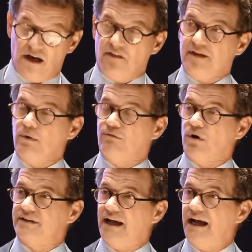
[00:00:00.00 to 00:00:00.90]
The other thing we've
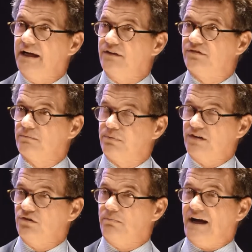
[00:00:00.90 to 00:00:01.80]
worked on is
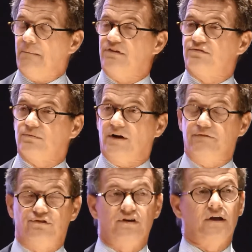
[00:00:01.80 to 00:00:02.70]
President Obama's
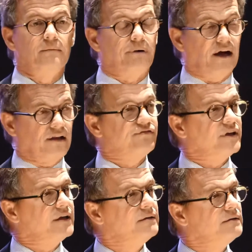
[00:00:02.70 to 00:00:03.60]
refugee
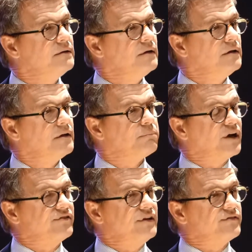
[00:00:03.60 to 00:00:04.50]
policy. The
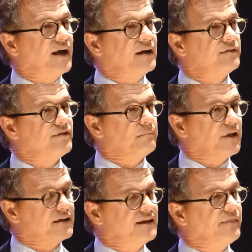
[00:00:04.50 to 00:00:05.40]
president has gotten something
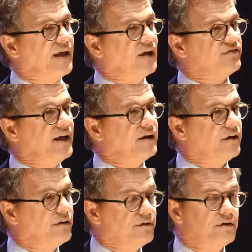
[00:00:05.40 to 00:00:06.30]
like
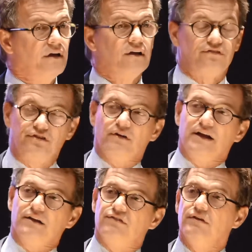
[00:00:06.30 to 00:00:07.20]
10,800
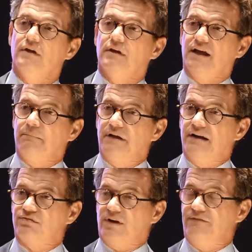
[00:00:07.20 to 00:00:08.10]
Syrians admitted
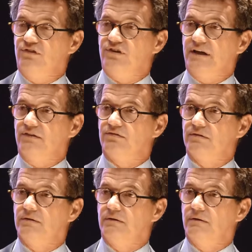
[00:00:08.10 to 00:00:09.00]
as
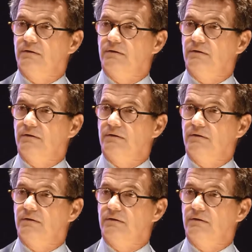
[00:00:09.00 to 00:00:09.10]
refugees.